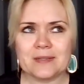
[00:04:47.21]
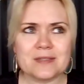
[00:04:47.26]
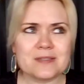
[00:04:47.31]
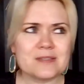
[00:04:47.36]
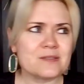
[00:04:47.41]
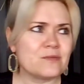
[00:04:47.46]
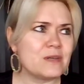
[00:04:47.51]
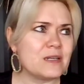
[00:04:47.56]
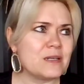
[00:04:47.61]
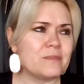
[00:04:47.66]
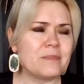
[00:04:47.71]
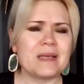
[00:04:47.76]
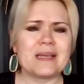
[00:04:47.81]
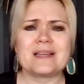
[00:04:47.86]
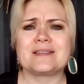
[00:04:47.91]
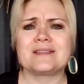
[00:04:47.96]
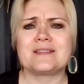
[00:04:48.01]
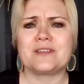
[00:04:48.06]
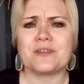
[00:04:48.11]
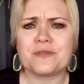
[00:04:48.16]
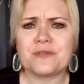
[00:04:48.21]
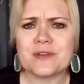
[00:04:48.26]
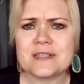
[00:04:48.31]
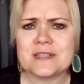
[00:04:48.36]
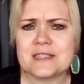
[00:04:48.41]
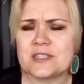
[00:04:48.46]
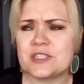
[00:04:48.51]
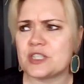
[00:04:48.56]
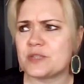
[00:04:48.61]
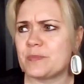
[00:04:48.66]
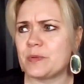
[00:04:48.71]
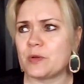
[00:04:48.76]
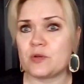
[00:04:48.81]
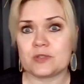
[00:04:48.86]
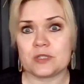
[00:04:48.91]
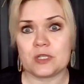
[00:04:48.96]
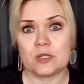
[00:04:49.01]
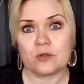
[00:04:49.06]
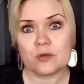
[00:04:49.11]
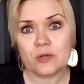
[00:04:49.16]
it doesn't really make a difference just
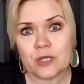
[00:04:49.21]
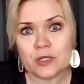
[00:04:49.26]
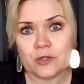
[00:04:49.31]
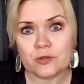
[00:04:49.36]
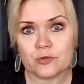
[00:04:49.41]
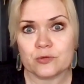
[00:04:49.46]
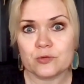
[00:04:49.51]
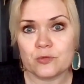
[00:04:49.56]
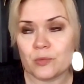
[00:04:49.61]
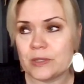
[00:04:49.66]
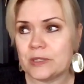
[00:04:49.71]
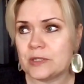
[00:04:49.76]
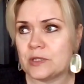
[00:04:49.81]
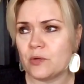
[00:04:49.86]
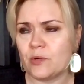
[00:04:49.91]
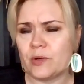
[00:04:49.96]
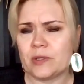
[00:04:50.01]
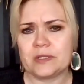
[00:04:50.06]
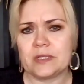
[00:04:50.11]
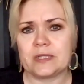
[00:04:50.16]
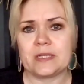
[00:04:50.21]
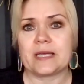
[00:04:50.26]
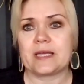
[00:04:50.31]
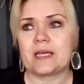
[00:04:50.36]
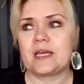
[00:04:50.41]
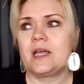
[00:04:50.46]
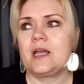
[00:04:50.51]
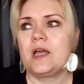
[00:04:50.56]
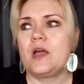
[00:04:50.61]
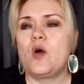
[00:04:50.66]
because you're looking through the window and like